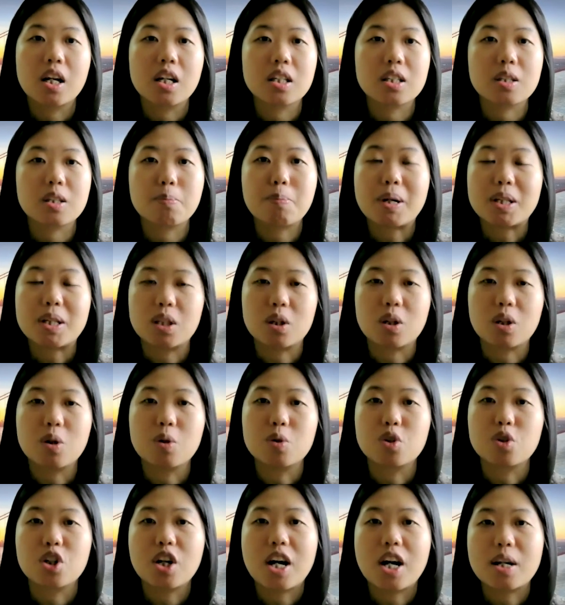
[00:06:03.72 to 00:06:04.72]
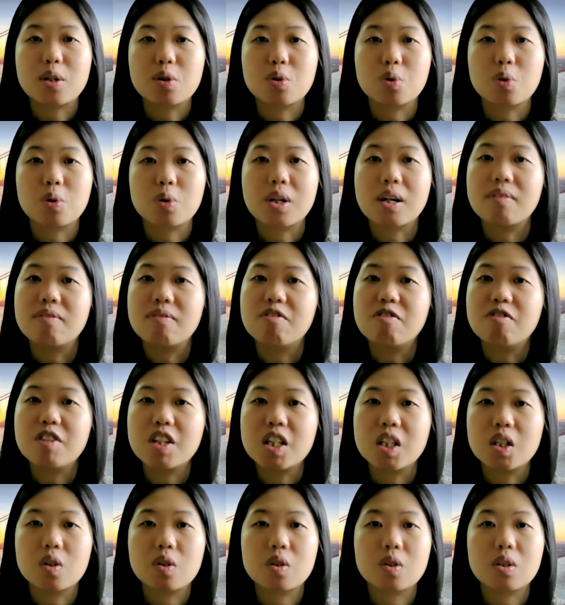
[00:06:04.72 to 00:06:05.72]
spectacle tries to
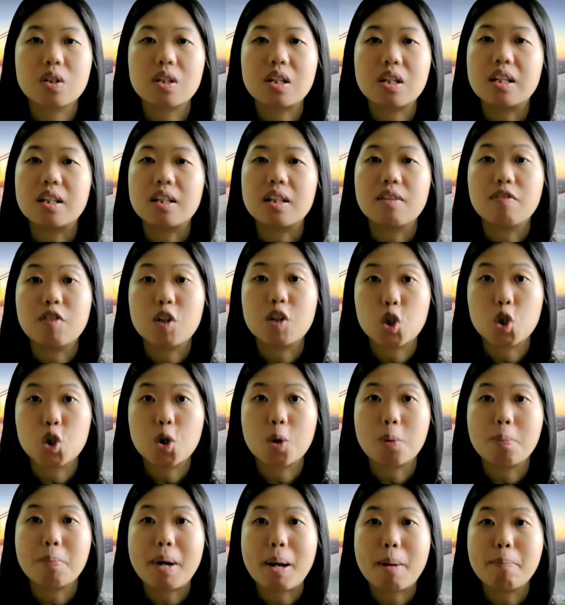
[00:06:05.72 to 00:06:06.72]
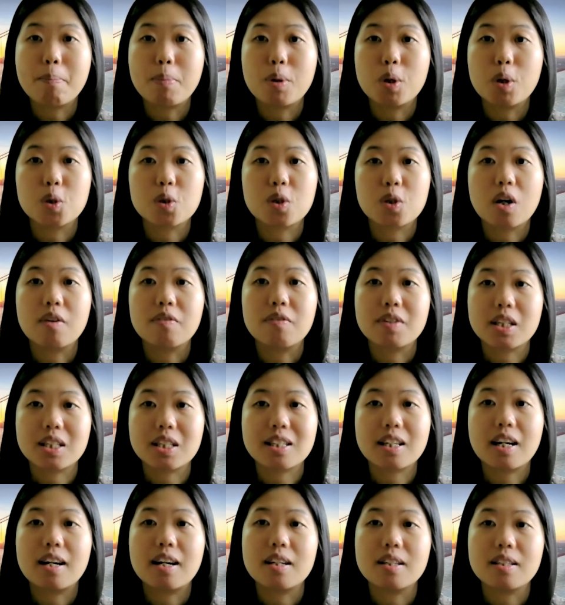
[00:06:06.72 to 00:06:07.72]
convince individual members of
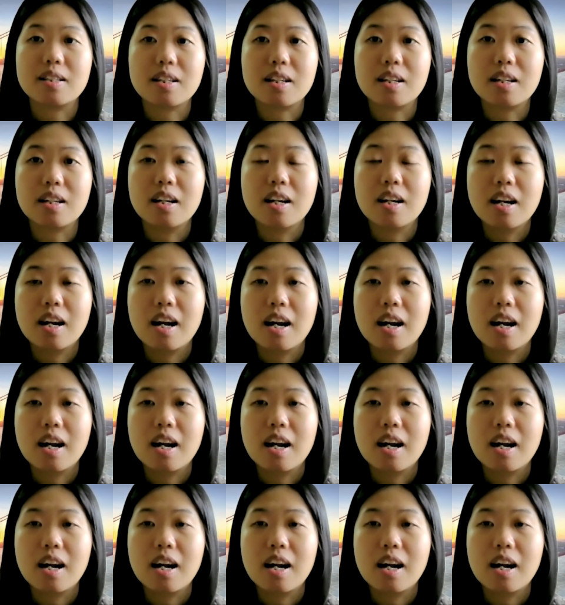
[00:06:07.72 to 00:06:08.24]
society.